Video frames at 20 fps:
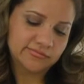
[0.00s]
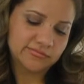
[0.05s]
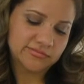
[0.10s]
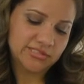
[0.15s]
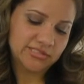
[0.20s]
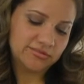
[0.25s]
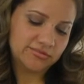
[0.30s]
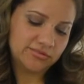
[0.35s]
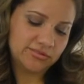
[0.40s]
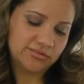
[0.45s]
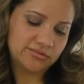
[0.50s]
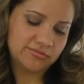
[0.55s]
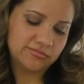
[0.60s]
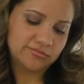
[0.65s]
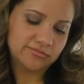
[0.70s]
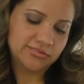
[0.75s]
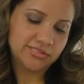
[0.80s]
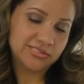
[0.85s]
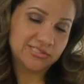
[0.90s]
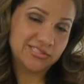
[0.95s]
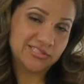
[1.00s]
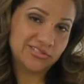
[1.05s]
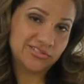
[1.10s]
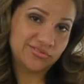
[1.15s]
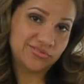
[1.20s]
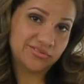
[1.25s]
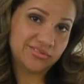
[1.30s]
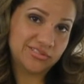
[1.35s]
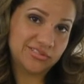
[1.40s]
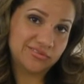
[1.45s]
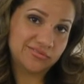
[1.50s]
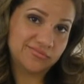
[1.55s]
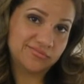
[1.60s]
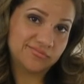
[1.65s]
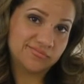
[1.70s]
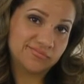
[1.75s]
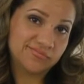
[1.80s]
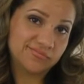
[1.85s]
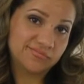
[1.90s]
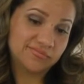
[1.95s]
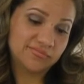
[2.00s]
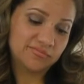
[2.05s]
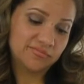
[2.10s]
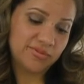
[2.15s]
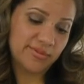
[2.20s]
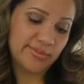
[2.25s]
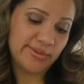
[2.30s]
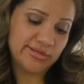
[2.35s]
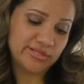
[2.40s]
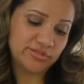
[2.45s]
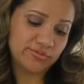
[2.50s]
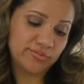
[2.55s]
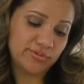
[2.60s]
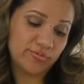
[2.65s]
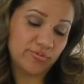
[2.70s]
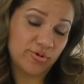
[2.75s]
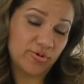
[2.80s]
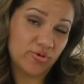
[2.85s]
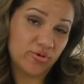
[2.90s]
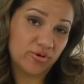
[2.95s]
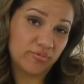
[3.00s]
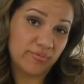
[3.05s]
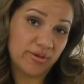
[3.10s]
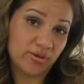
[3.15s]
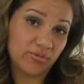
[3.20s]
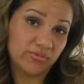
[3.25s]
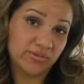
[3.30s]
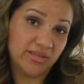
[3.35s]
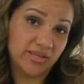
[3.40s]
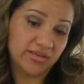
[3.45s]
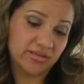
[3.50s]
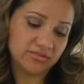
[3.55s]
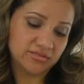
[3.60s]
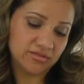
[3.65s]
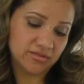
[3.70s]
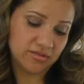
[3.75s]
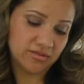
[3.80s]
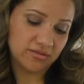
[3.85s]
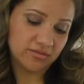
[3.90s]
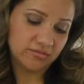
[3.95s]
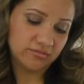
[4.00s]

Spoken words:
I don't know, guess they do, huh? Maybe I should be recording my own legacy.